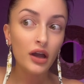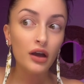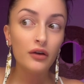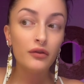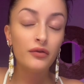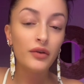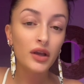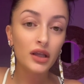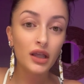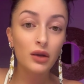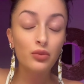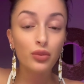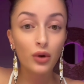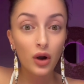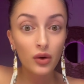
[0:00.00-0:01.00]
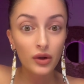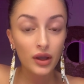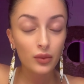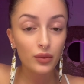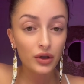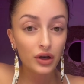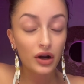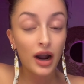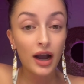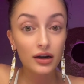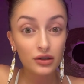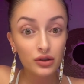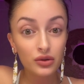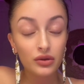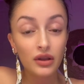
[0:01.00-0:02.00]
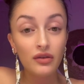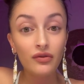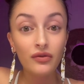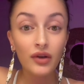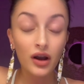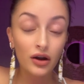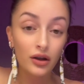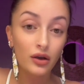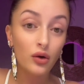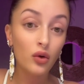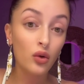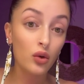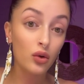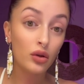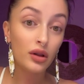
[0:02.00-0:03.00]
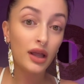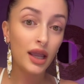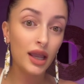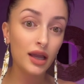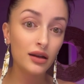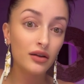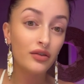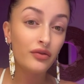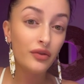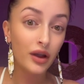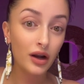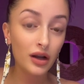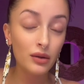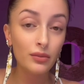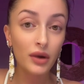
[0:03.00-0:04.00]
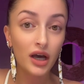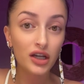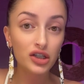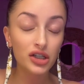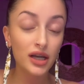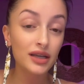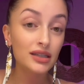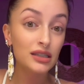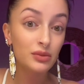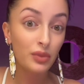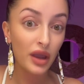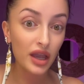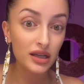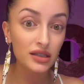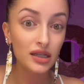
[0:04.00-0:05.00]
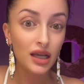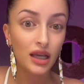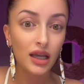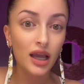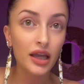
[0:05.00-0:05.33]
feeling broken when you're actually very whole and very much expanding.